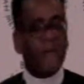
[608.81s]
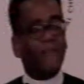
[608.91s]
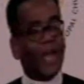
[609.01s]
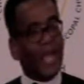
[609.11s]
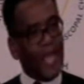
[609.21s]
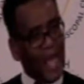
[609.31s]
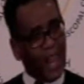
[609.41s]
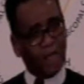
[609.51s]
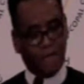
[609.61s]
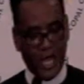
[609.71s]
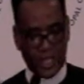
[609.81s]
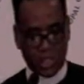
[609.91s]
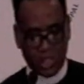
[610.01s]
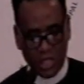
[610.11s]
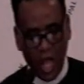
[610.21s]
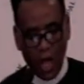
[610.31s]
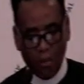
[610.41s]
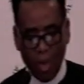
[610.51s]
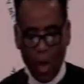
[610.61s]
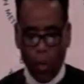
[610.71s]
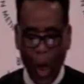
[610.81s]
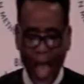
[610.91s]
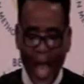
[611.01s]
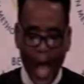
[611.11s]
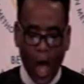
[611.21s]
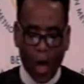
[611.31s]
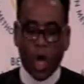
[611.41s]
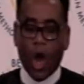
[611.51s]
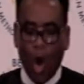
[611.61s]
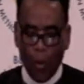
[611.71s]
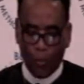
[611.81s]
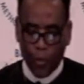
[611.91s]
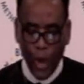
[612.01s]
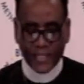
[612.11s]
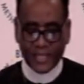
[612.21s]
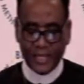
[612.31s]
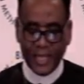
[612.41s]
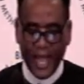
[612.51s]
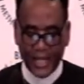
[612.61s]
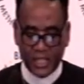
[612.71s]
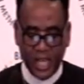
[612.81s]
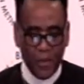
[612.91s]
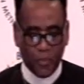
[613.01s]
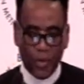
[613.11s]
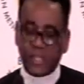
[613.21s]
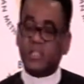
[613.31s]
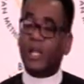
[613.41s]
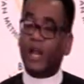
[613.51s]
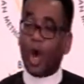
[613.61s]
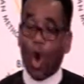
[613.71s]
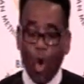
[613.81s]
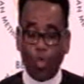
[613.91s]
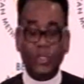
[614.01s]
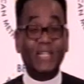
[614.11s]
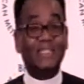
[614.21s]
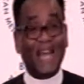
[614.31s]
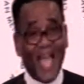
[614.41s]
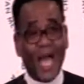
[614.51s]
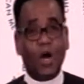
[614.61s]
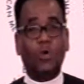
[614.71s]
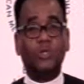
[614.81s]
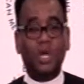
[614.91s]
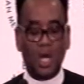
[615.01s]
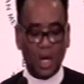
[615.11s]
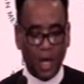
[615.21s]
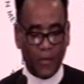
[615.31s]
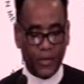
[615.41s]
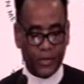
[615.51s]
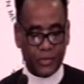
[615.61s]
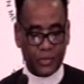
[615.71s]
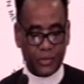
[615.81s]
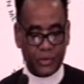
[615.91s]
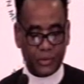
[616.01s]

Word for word: that elevate some while oppressing and depressing and holding down others.